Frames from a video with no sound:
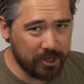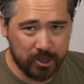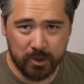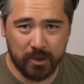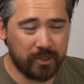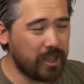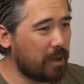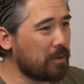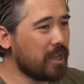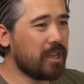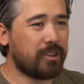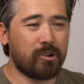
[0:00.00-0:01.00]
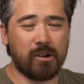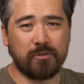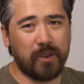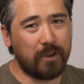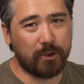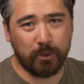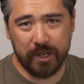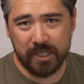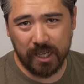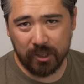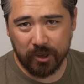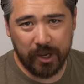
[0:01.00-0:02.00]
of history with them. They're our favorite
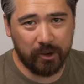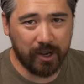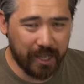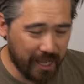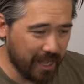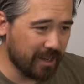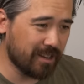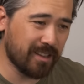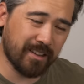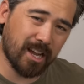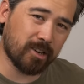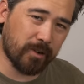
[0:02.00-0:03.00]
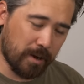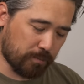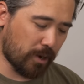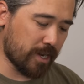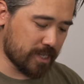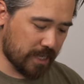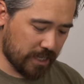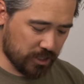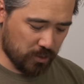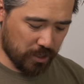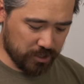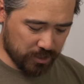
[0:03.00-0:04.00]
retailer here in Canada. They got great pricing and
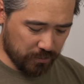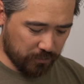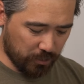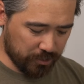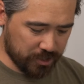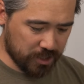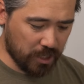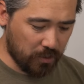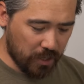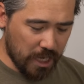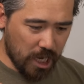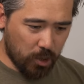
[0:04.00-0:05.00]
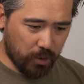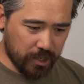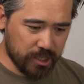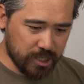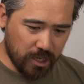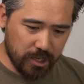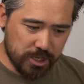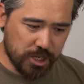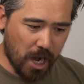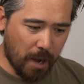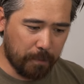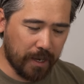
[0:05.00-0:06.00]
so on and so forth. So we're gonna start
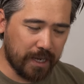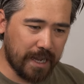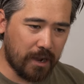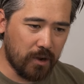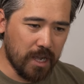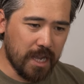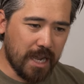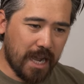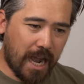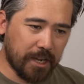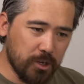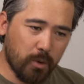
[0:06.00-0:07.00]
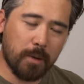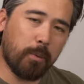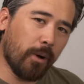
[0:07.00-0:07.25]
shopping. Now, I do want to